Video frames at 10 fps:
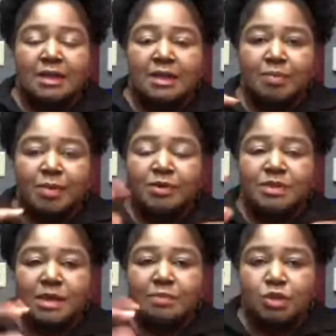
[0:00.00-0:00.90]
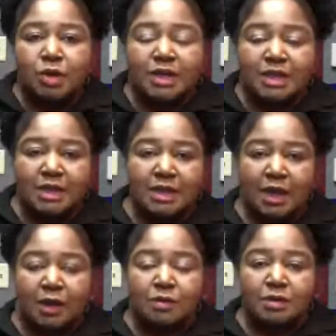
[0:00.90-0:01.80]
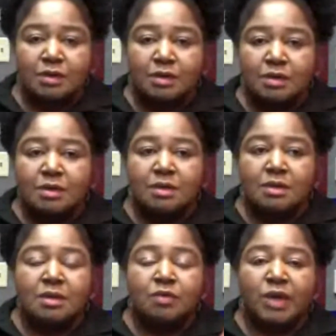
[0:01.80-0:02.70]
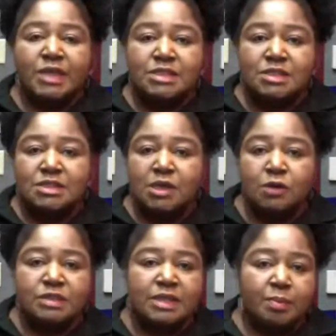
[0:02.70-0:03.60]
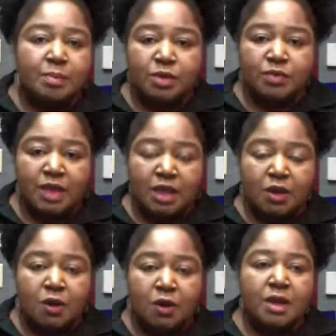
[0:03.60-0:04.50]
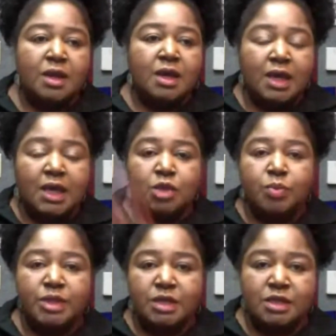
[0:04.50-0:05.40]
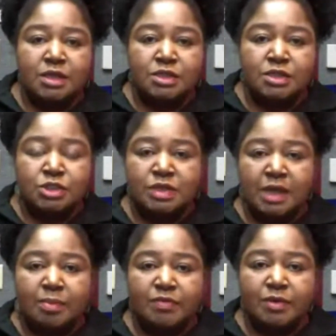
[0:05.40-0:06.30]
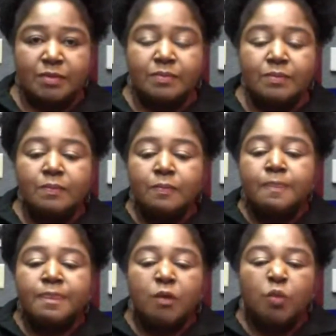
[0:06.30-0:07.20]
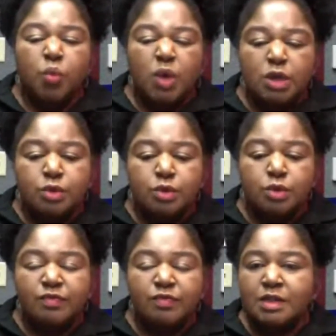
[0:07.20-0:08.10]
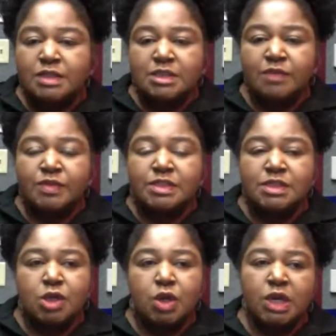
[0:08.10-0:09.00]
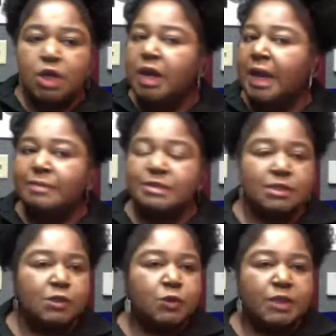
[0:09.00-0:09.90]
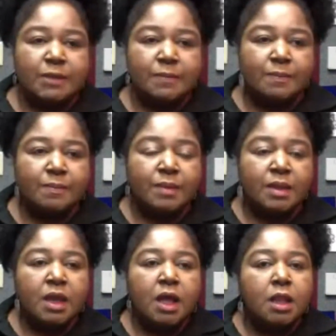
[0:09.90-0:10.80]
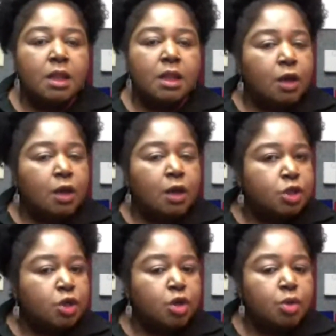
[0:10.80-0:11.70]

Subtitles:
the buildup trying to get out, salt dumping on the hair, and you're putting conditioner on top of it. Will you feel a difference in your hair? Absolutely. Long term,